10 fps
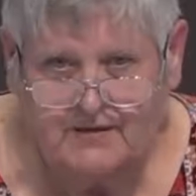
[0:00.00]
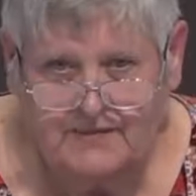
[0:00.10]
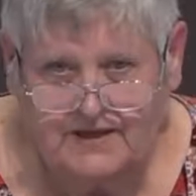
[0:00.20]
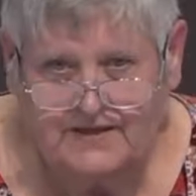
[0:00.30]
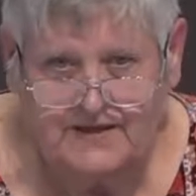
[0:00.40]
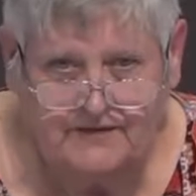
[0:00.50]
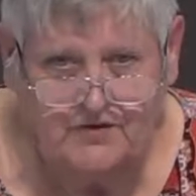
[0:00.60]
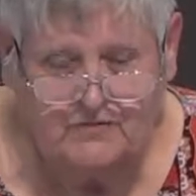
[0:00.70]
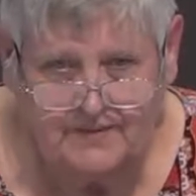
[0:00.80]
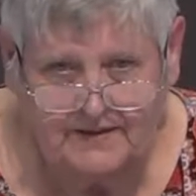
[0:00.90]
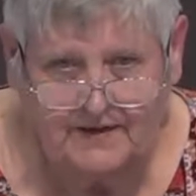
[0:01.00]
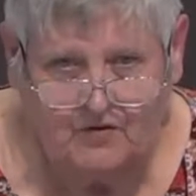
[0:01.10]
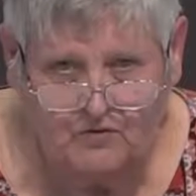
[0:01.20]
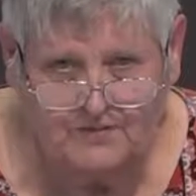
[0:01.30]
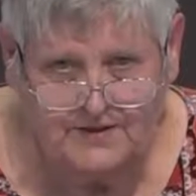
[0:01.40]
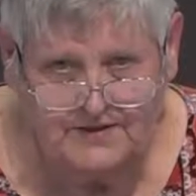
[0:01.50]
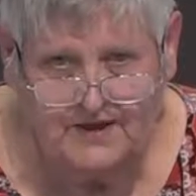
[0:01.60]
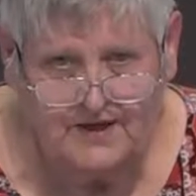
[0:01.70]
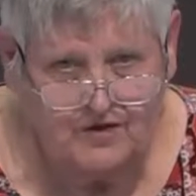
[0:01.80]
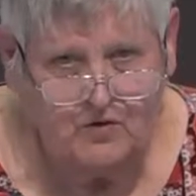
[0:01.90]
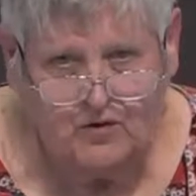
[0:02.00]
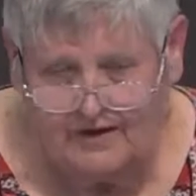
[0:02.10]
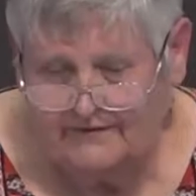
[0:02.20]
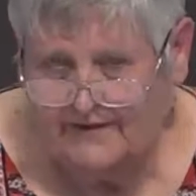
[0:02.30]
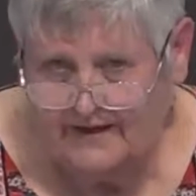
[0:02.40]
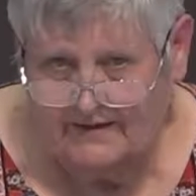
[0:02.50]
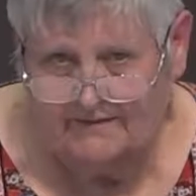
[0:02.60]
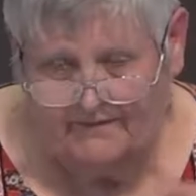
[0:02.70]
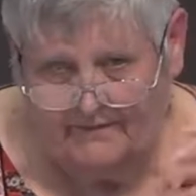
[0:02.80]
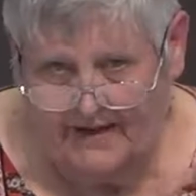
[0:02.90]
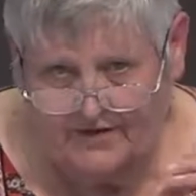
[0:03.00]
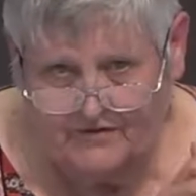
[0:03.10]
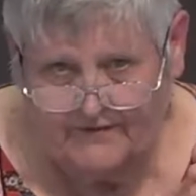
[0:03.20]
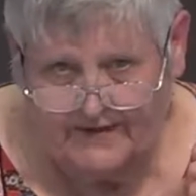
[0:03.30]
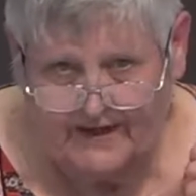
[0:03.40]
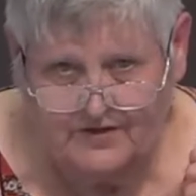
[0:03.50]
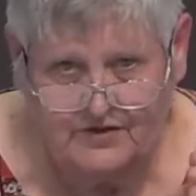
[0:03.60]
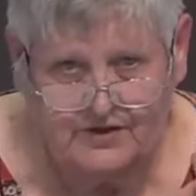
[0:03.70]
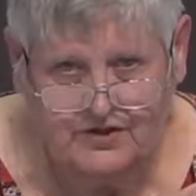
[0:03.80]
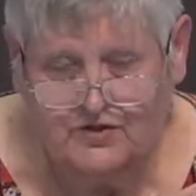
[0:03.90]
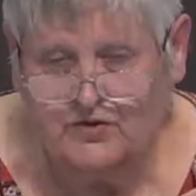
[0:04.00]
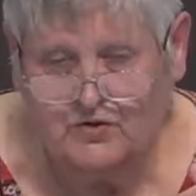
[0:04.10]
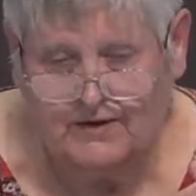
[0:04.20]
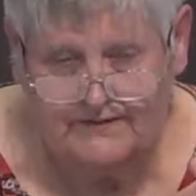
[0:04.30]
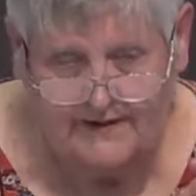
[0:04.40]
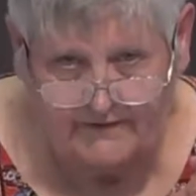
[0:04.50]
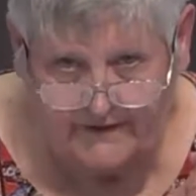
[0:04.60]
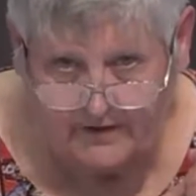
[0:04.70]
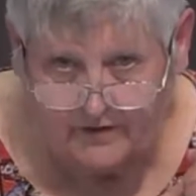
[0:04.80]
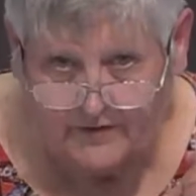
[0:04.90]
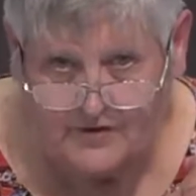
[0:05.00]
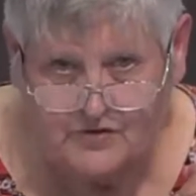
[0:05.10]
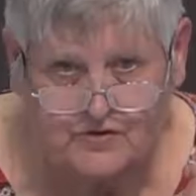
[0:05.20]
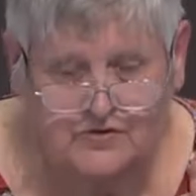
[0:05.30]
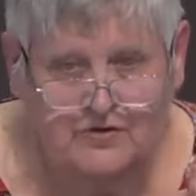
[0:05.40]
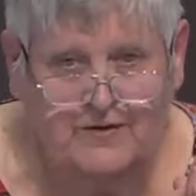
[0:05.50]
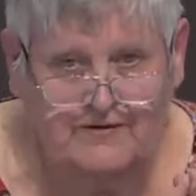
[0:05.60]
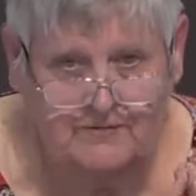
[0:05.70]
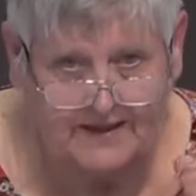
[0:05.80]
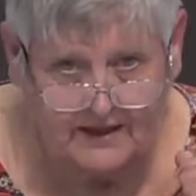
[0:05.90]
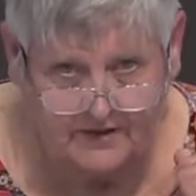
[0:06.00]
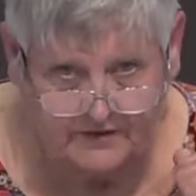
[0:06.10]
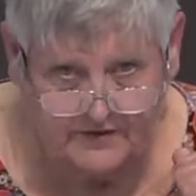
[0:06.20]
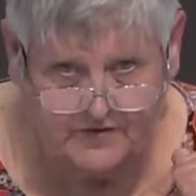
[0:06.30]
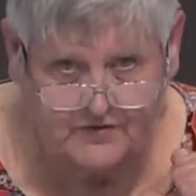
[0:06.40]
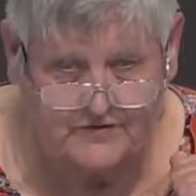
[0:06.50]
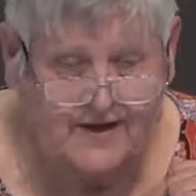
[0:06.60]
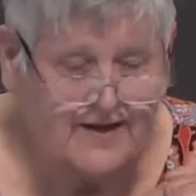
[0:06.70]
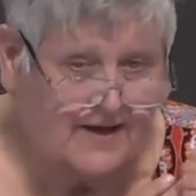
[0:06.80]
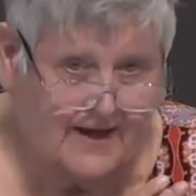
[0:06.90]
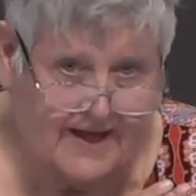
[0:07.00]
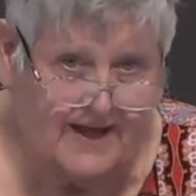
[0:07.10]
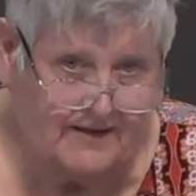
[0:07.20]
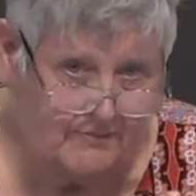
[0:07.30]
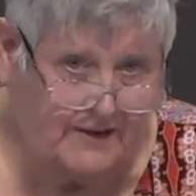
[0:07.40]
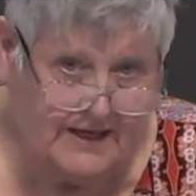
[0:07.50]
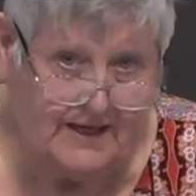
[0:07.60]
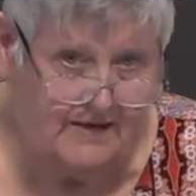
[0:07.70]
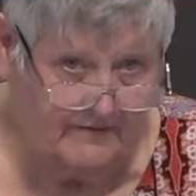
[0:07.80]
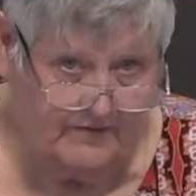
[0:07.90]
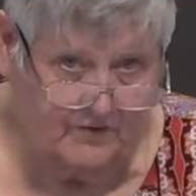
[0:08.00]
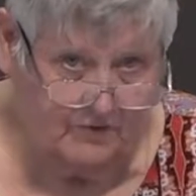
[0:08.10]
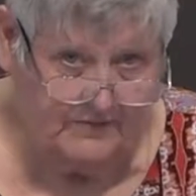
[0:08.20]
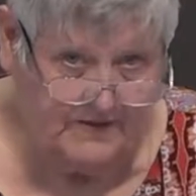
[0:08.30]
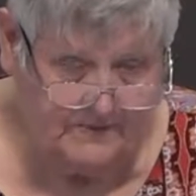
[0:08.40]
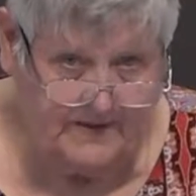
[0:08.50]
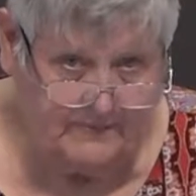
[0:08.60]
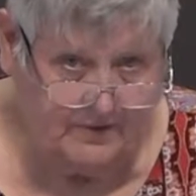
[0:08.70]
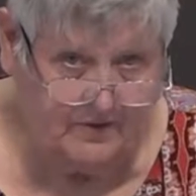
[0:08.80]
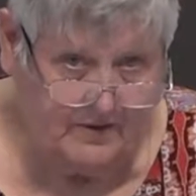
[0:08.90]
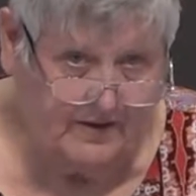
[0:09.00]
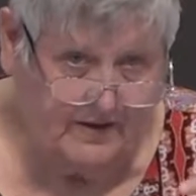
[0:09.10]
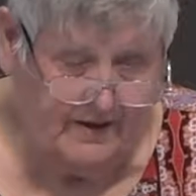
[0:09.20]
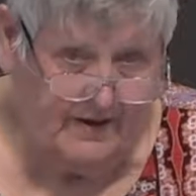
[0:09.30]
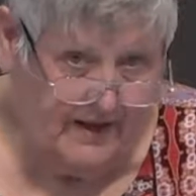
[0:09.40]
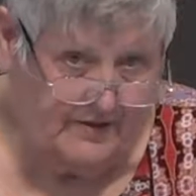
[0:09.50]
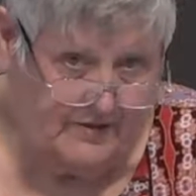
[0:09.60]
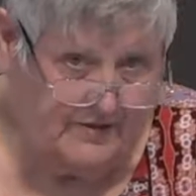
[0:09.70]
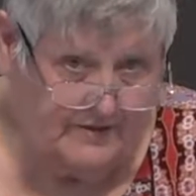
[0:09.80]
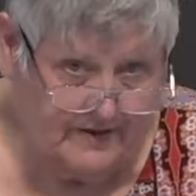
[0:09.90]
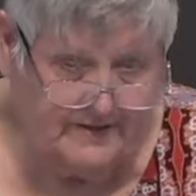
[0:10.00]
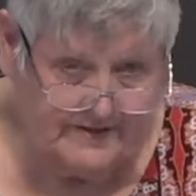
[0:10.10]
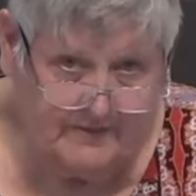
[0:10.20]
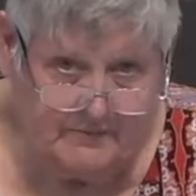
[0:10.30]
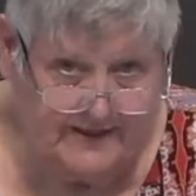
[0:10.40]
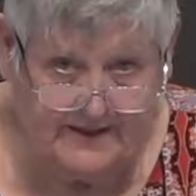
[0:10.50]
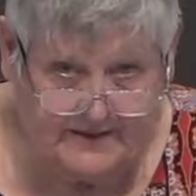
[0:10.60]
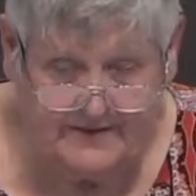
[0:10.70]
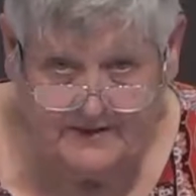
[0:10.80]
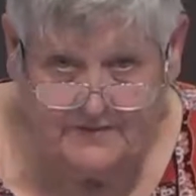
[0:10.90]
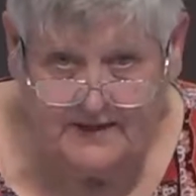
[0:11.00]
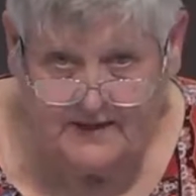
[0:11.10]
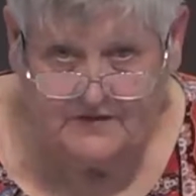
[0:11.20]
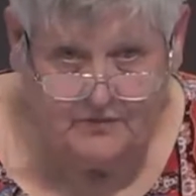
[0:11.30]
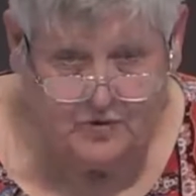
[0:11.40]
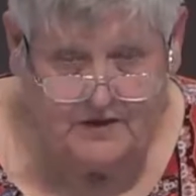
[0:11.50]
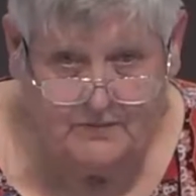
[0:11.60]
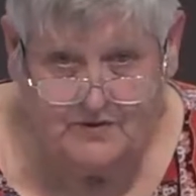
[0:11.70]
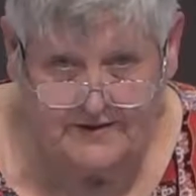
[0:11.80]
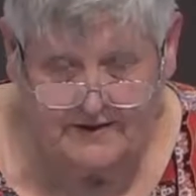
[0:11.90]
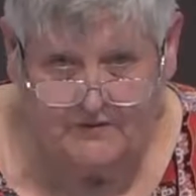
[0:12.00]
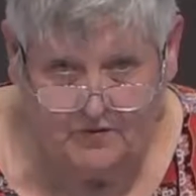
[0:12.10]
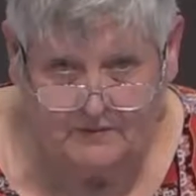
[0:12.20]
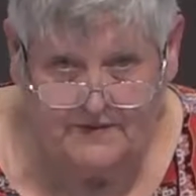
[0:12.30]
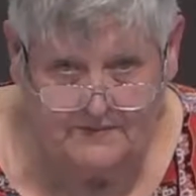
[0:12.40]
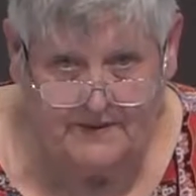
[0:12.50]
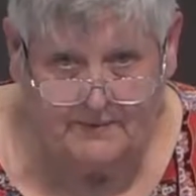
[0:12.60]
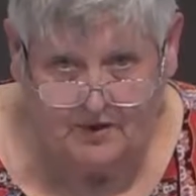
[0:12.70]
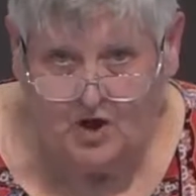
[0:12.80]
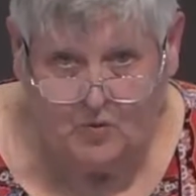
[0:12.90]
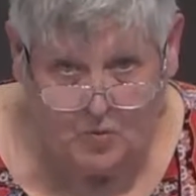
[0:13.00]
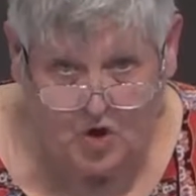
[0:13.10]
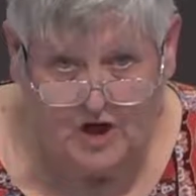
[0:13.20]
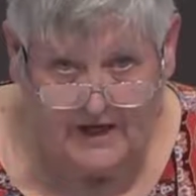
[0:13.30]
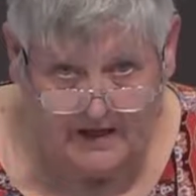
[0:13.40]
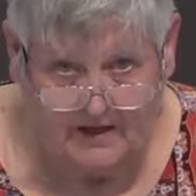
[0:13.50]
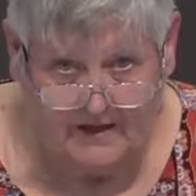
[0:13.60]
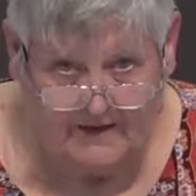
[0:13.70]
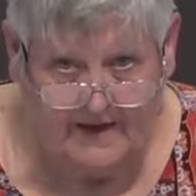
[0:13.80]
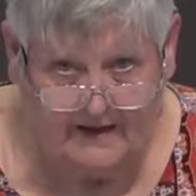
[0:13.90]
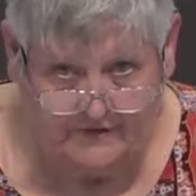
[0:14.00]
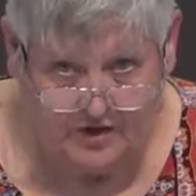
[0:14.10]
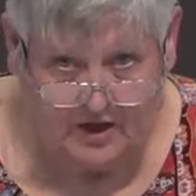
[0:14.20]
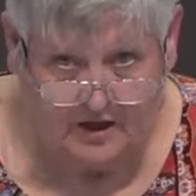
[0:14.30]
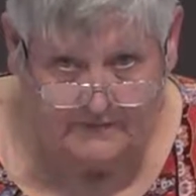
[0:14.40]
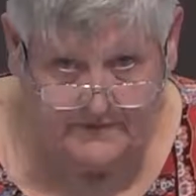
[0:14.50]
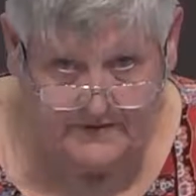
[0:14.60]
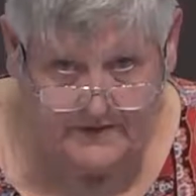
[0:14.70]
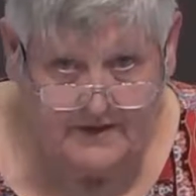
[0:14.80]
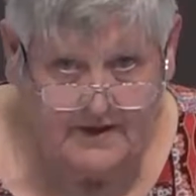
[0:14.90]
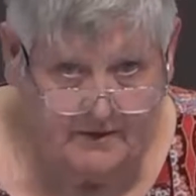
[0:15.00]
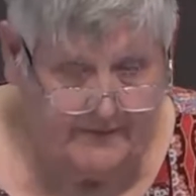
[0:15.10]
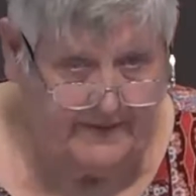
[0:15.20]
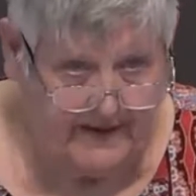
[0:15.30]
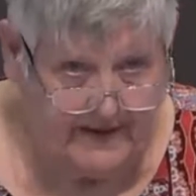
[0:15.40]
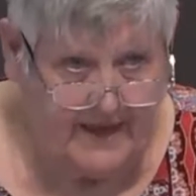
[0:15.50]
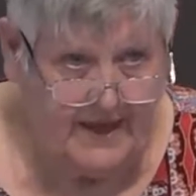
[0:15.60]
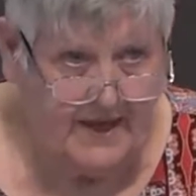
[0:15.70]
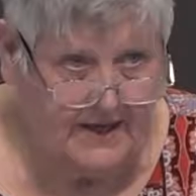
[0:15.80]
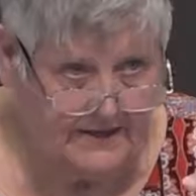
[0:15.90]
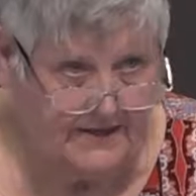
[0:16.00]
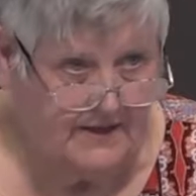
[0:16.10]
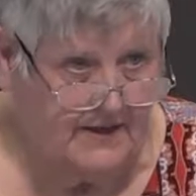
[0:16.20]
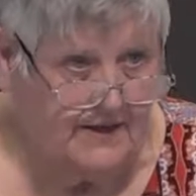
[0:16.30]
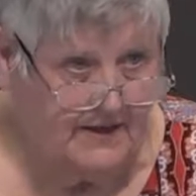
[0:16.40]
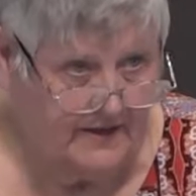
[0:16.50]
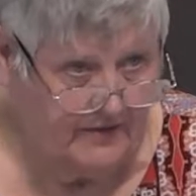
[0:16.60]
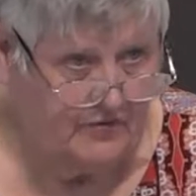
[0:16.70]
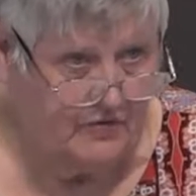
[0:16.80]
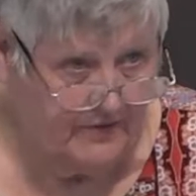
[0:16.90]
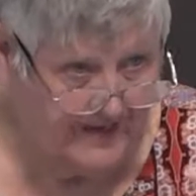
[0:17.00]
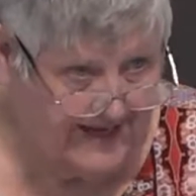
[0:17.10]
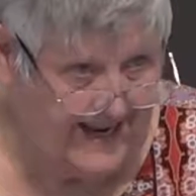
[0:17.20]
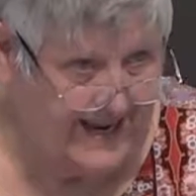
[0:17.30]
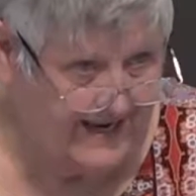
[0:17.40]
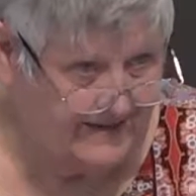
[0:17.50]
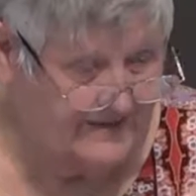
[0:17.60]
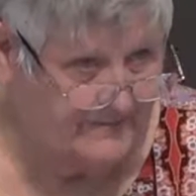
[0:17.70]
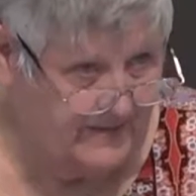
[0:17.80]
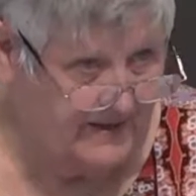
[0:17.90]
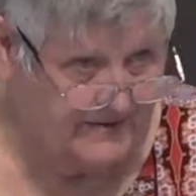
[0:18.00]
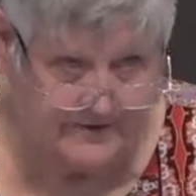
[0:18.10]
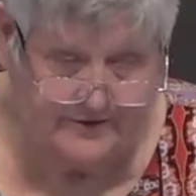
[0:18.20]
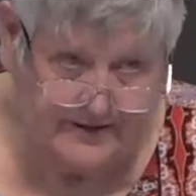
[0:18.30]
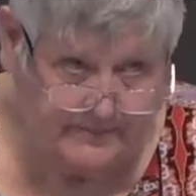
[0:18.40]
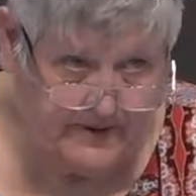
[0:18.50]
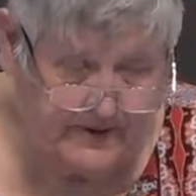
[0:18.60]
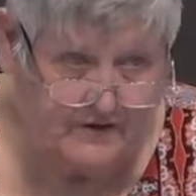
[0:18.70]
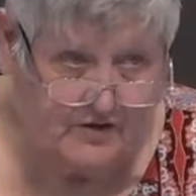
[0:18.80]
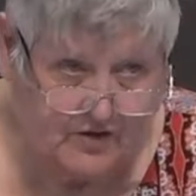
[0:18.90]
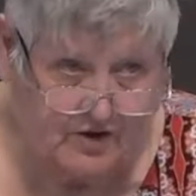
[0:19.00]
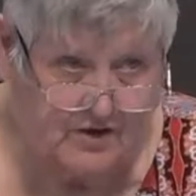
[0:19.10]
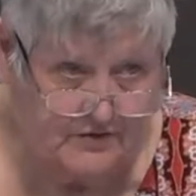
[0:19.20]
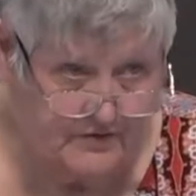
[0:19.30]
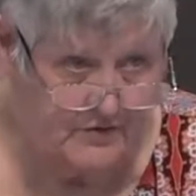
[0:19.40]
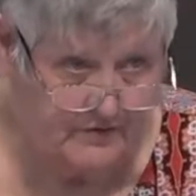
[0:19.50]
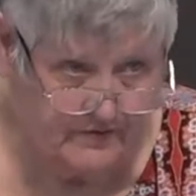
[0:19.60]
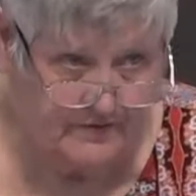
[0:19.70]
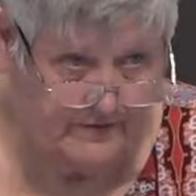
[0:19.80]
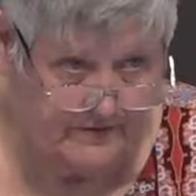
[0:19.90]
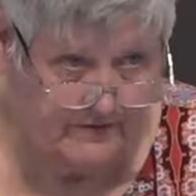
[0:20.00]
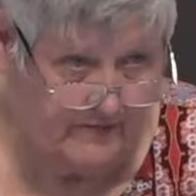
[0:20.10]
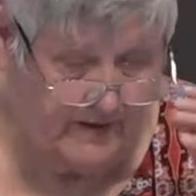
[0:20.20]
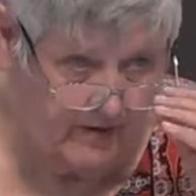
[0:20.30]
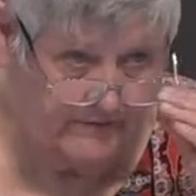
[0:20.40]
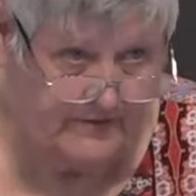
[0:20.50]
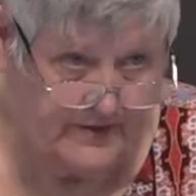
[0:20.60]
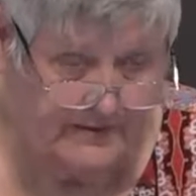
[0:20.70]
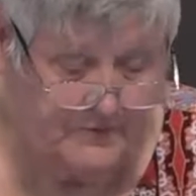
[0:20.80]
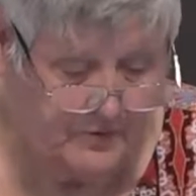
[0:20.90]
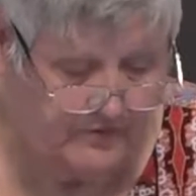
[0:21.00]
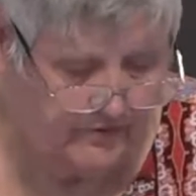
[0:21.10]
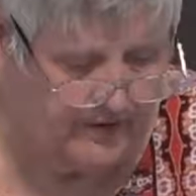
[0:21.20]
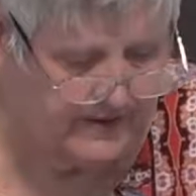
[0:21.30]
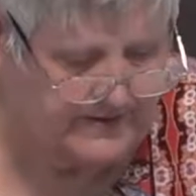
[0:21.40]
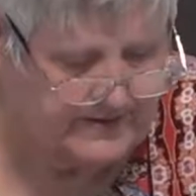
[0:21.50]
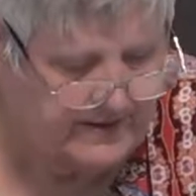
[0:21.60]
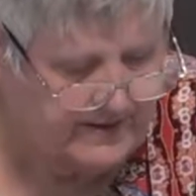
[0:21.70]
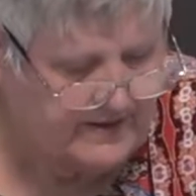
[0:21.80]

Because if you've been homeless, you often have major financial issues, you often have health issues, you have mental health issues, and many of the homeless people, actually in some places as many as 40% of homeless people are working and they have jobs, but they can't get through the days because they're sleeping in their cars or oftentimes with friends.